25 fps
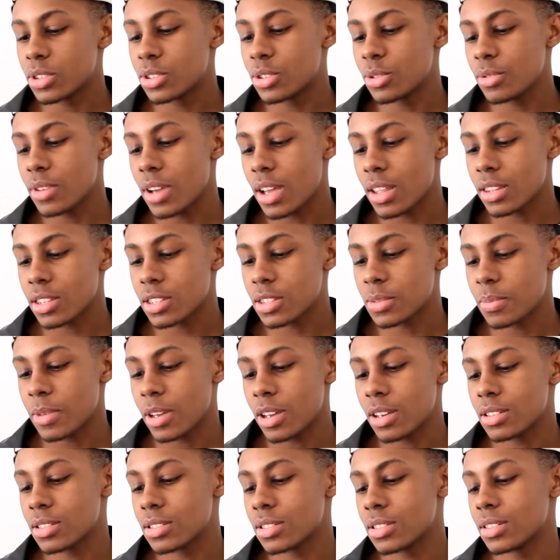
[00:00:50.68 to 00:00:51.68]
Would you rather
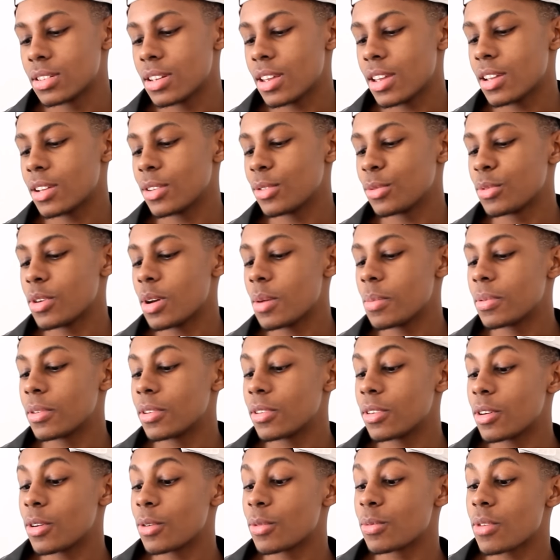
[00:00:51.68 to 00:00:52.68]
smash them they a
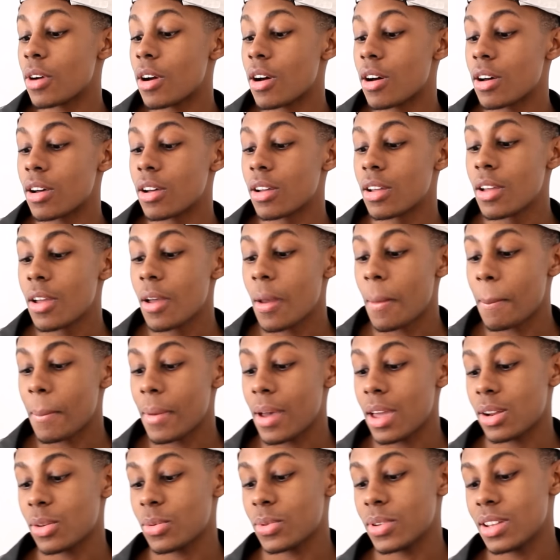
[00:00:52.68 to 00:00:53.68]
rubber or raw?
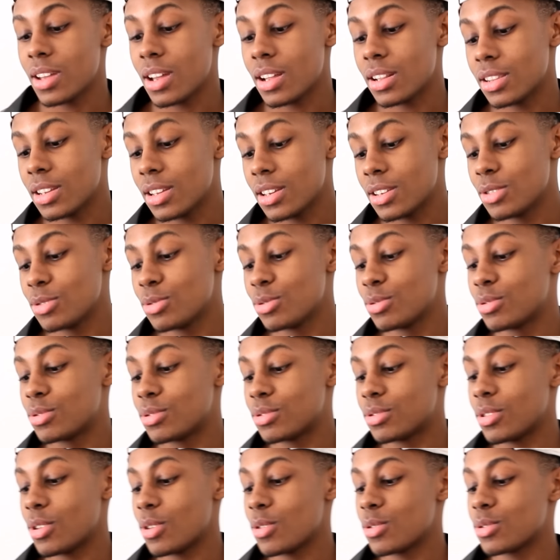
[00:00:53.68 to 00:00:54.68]
By the way, I love you
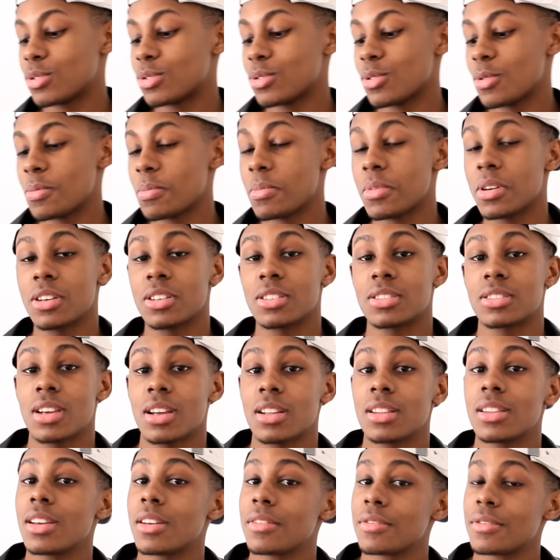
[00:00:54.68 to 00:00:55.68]
so, so much.
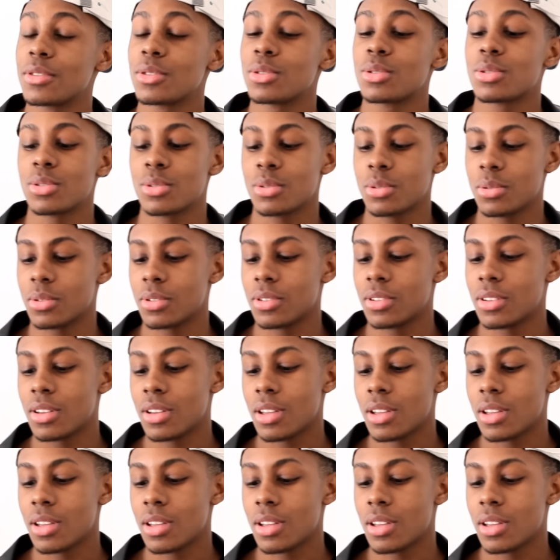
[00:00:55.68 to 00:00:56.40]
I love you too.